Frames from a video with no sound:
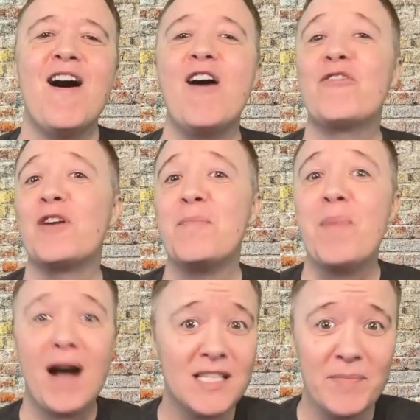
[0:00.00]
offering
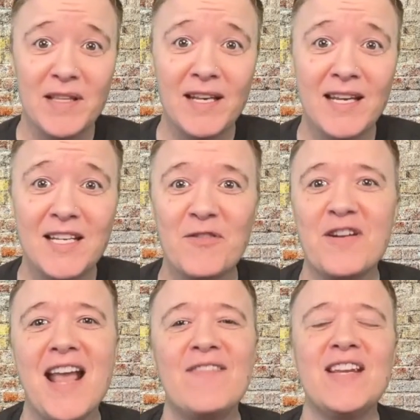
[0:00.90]
possibilities for
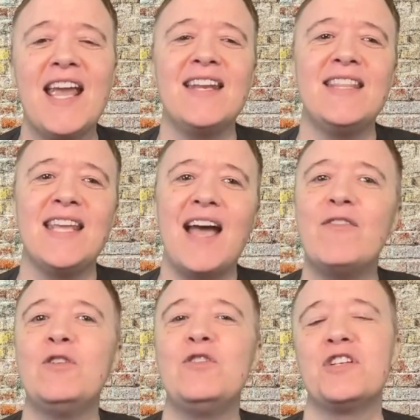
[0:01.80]
navigating the
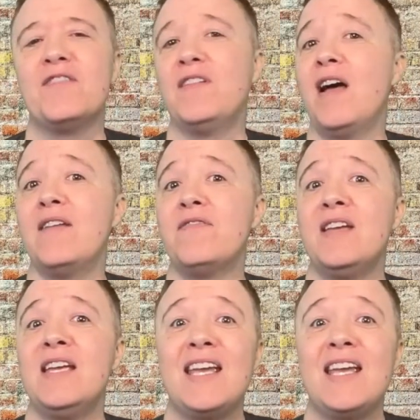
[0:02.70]
evolution of life